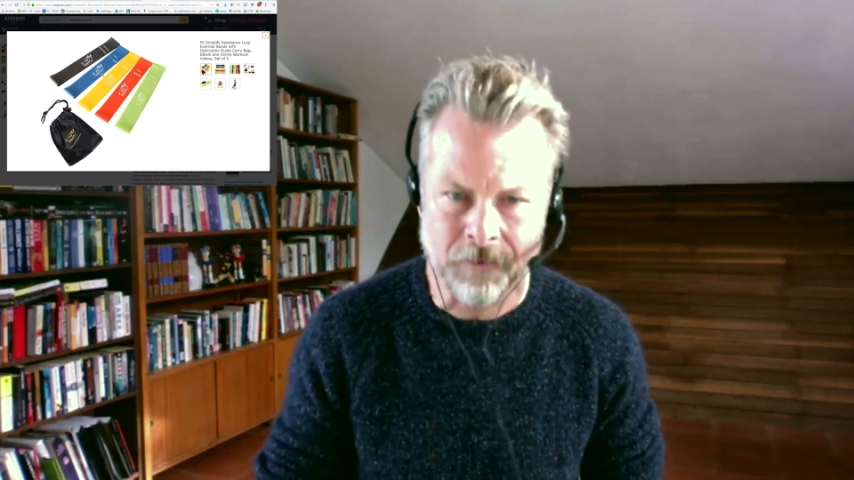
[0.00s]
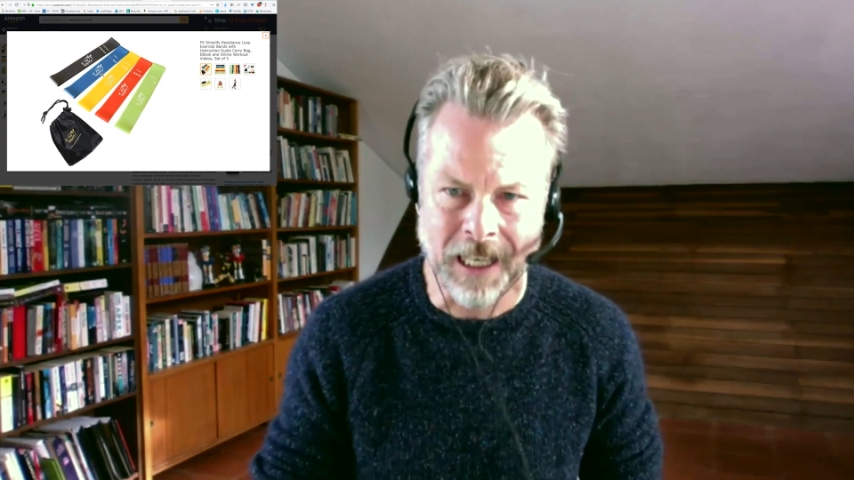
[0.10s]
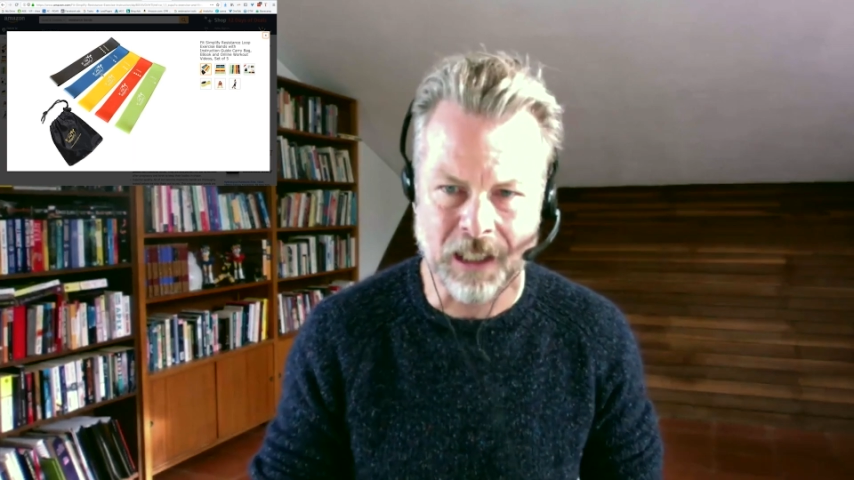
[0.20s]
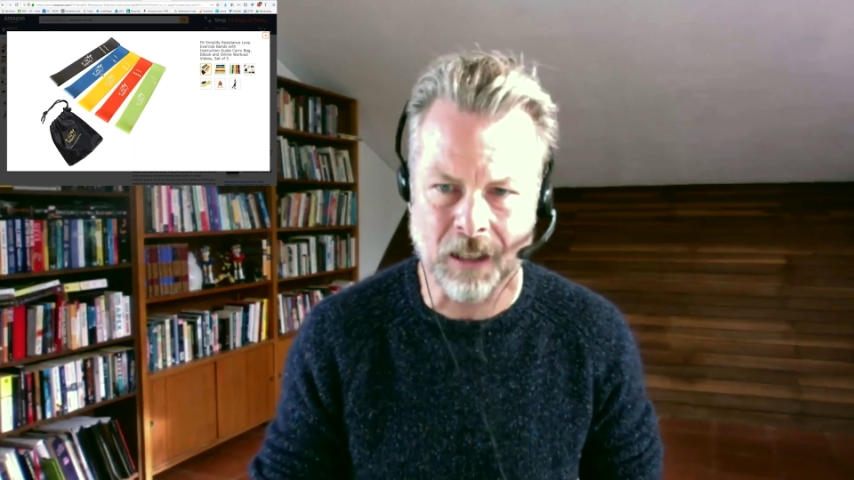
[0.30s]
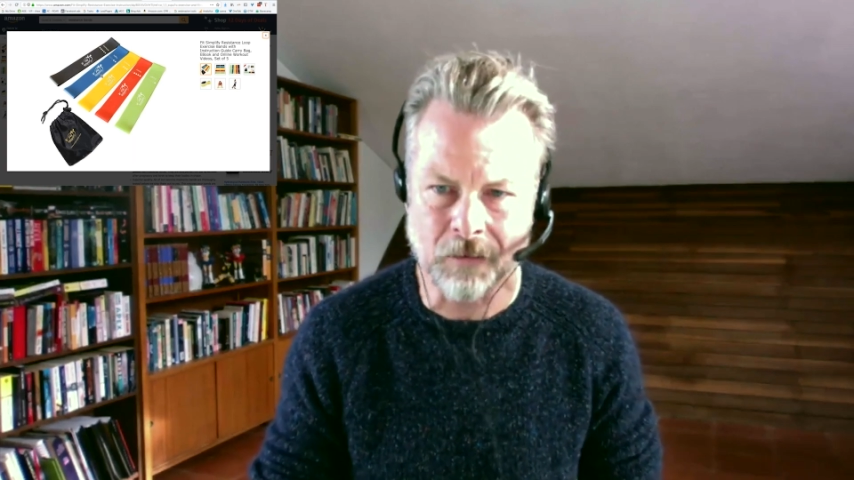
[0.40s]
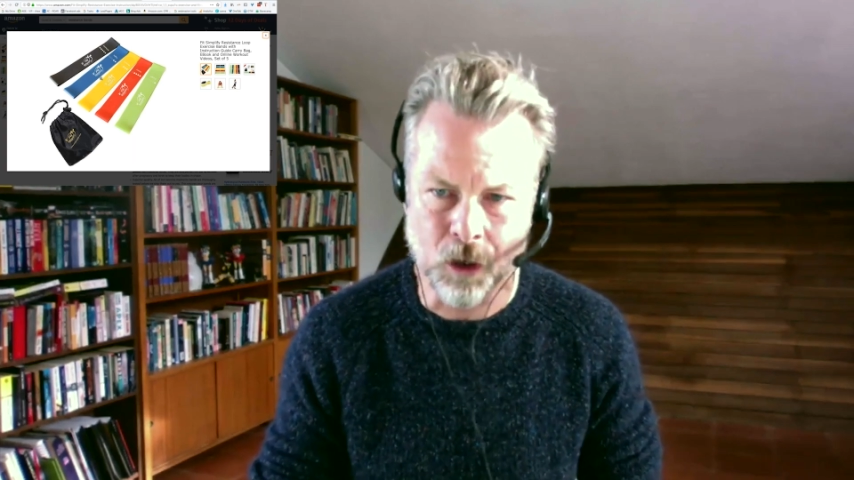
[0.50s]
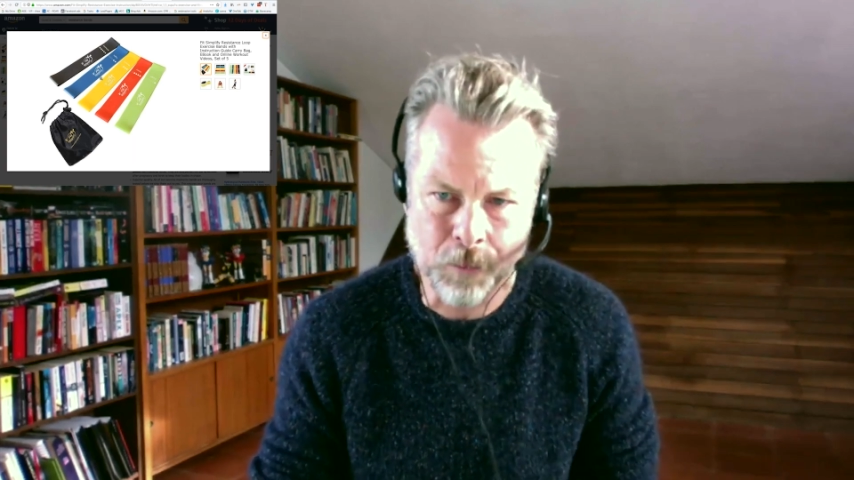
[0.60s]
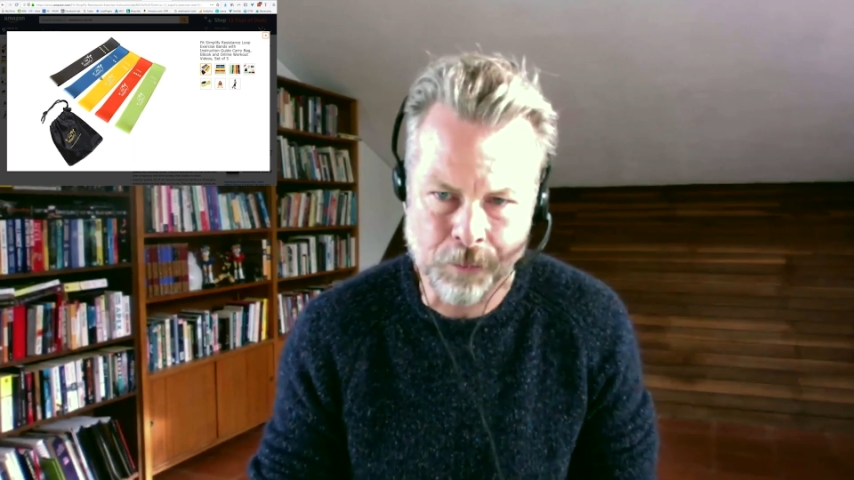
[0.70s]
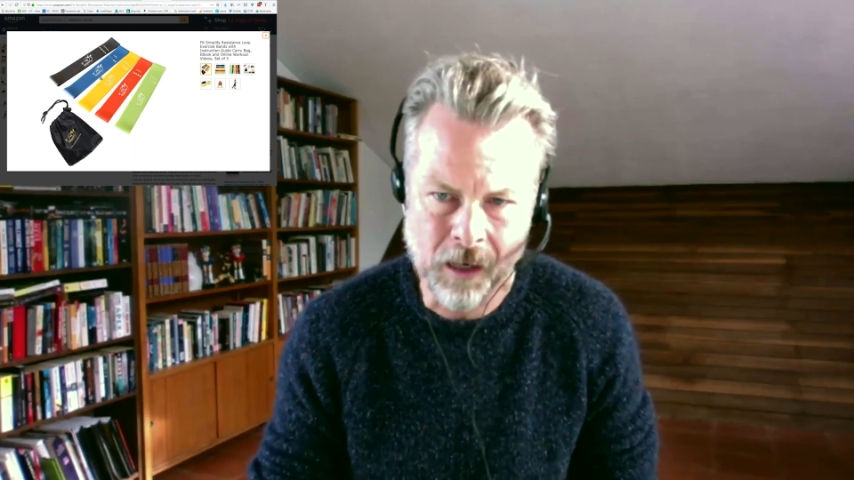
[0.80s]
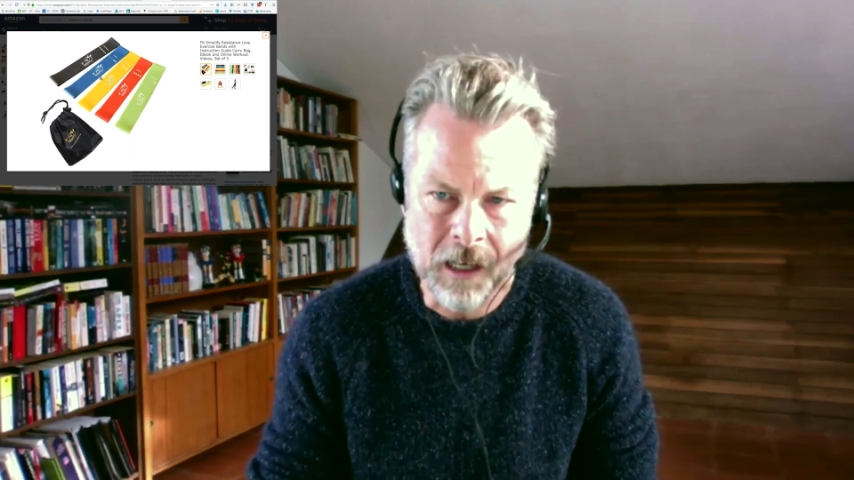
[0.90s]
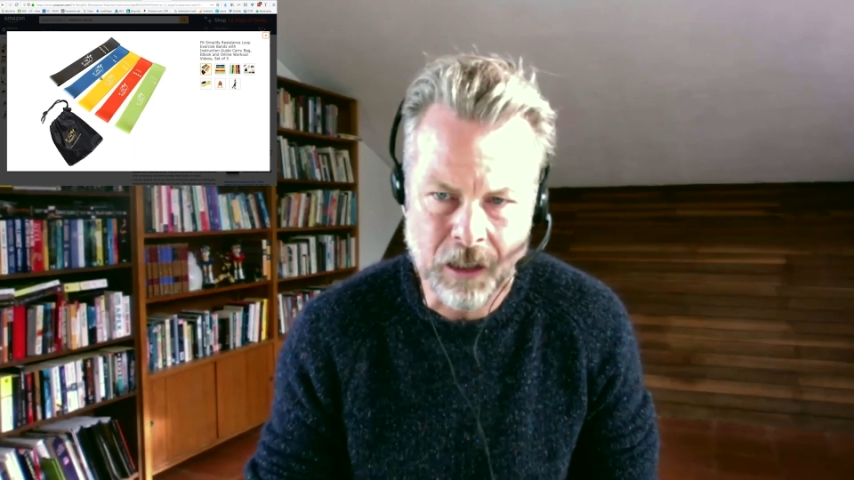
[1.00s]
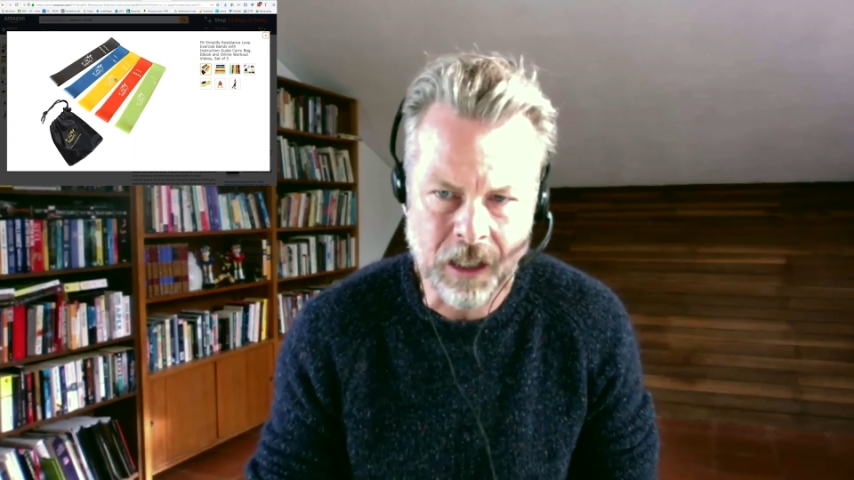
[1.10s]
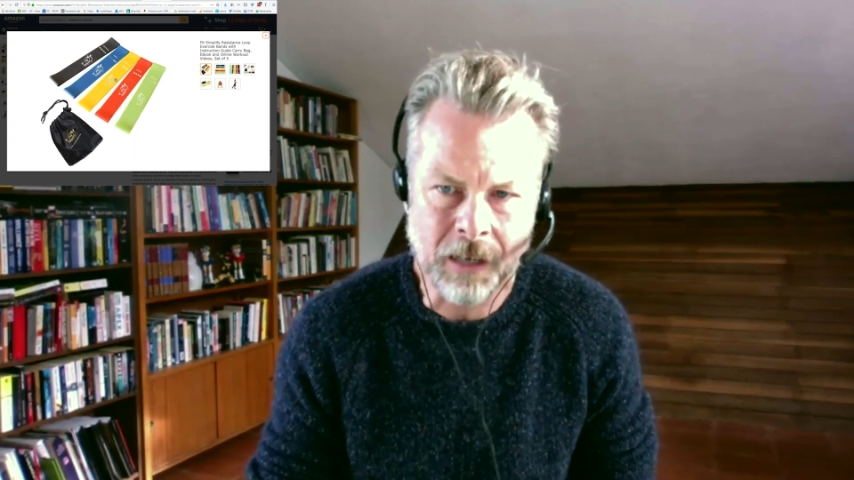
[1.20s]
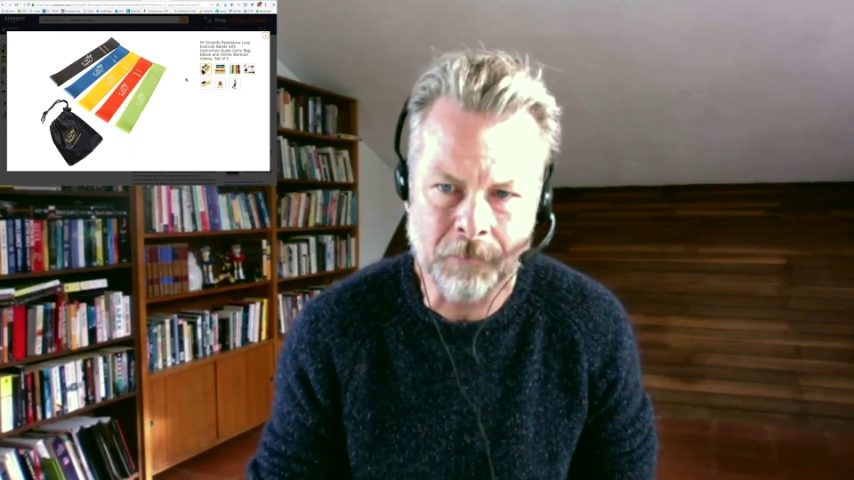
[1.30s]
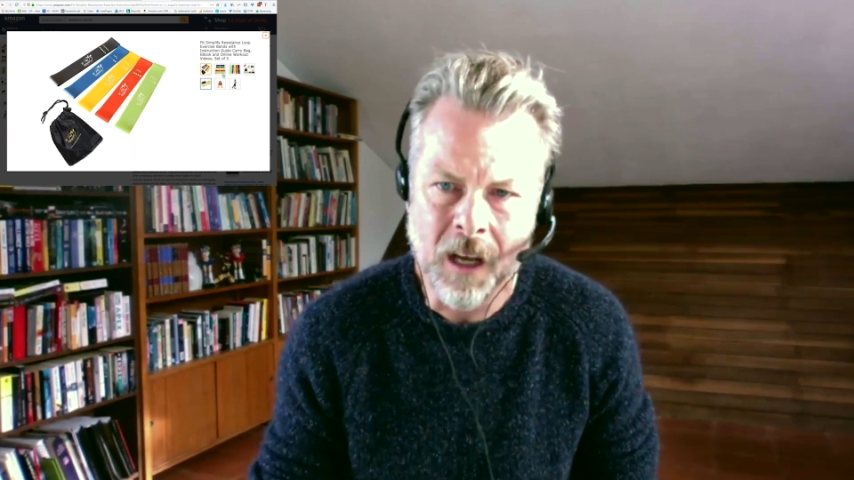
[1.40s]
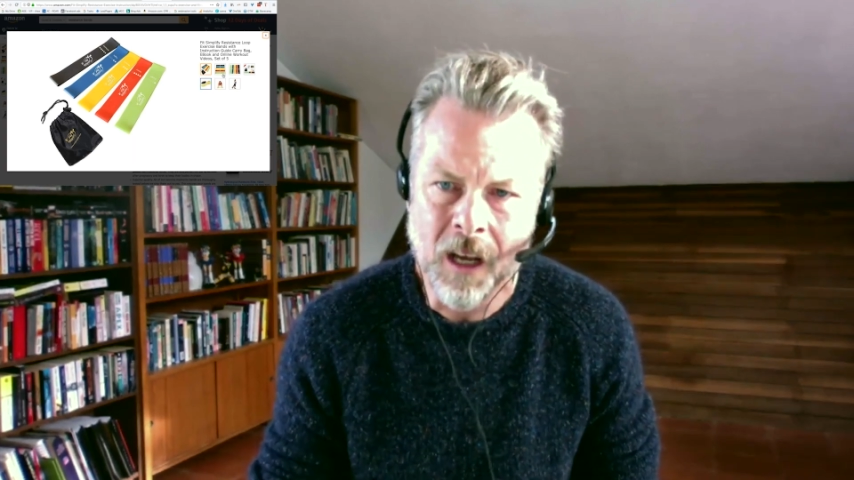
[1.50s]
that's a good product and I'm